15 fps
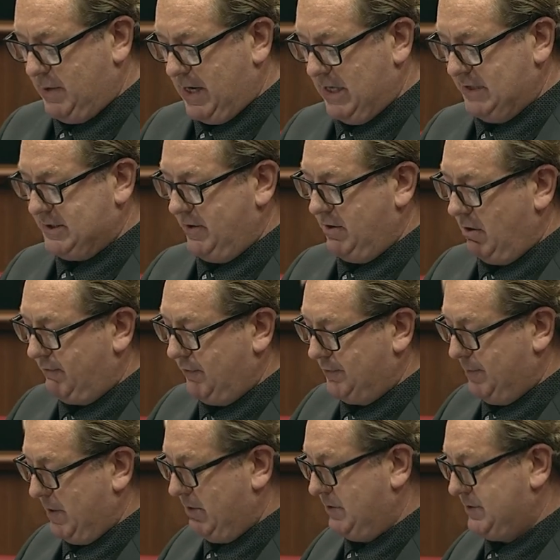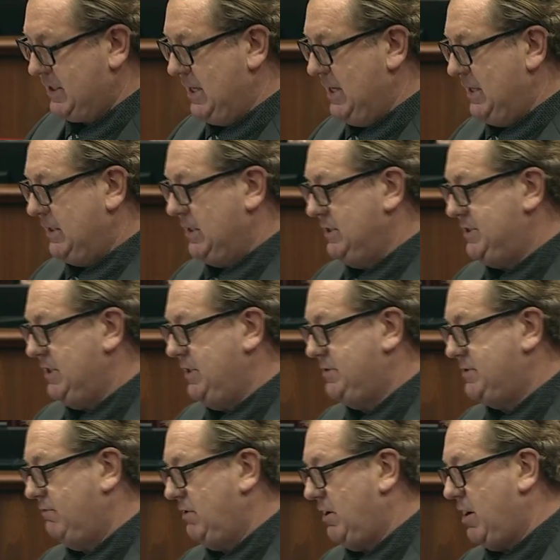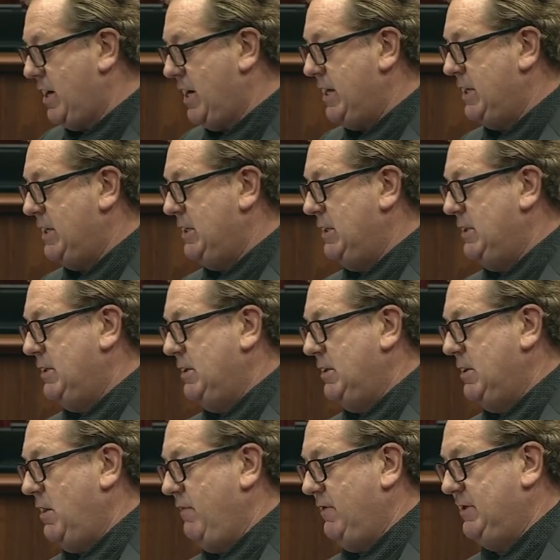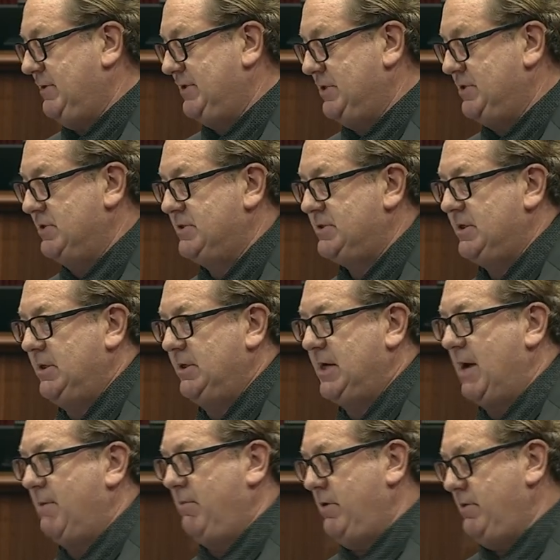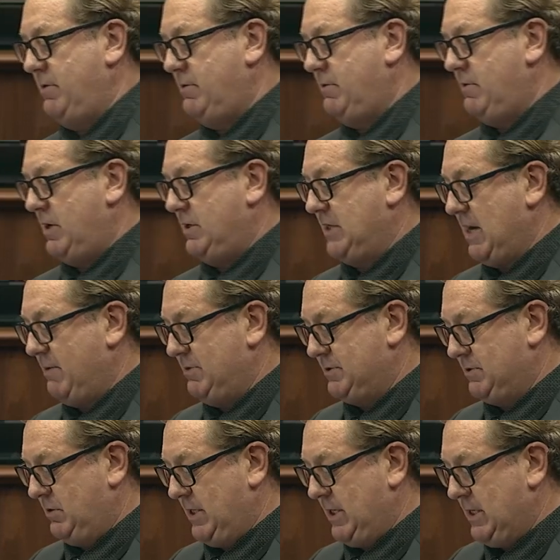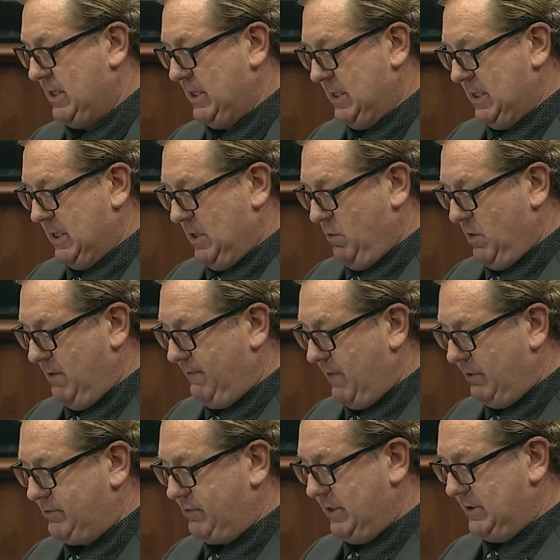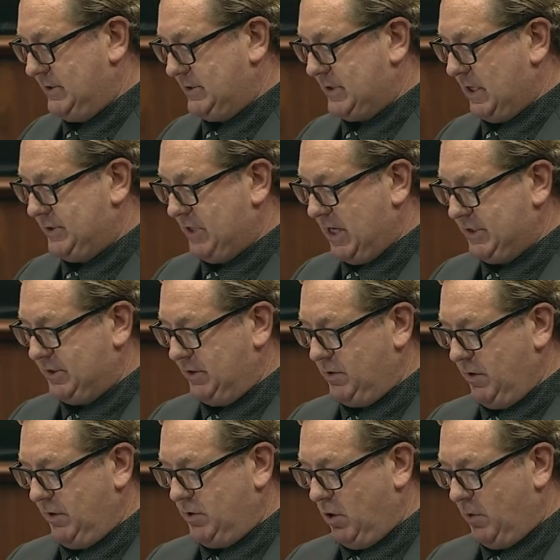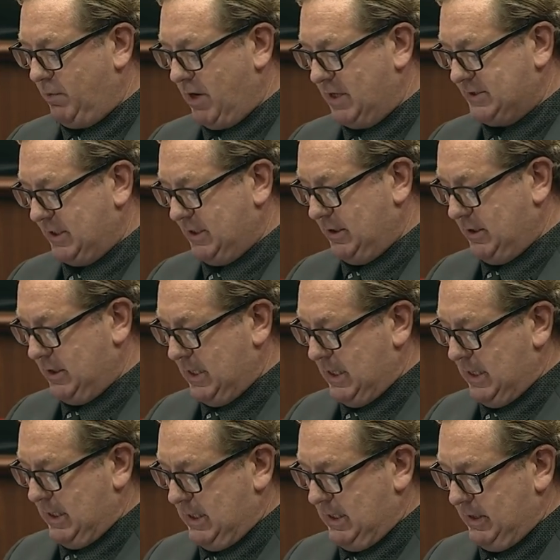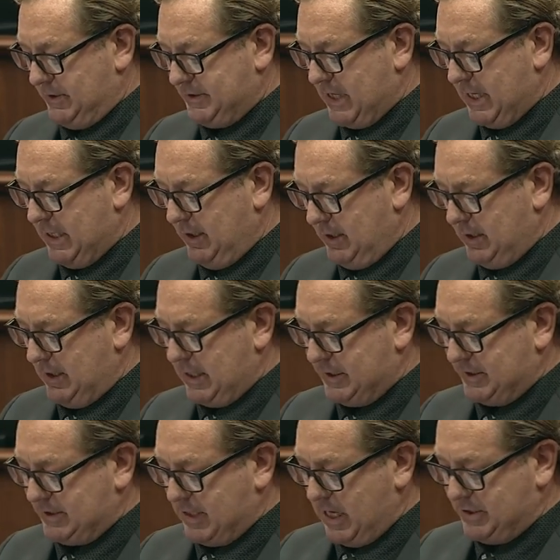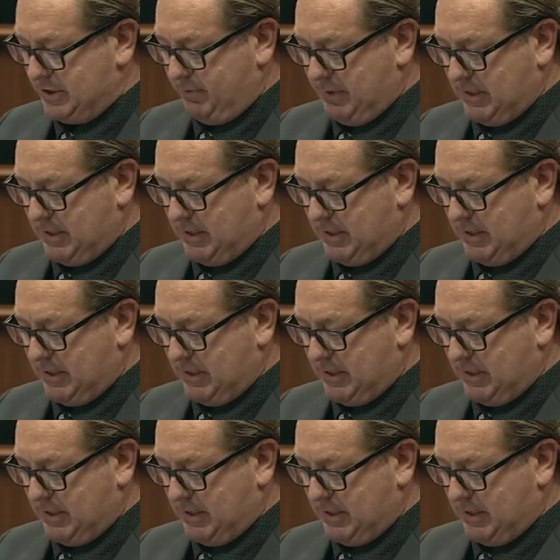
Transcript: parties and their office bearers continue to rely on the decisions in Cameron and Camenzulli. When a voluntary association incorporates under state legislation, it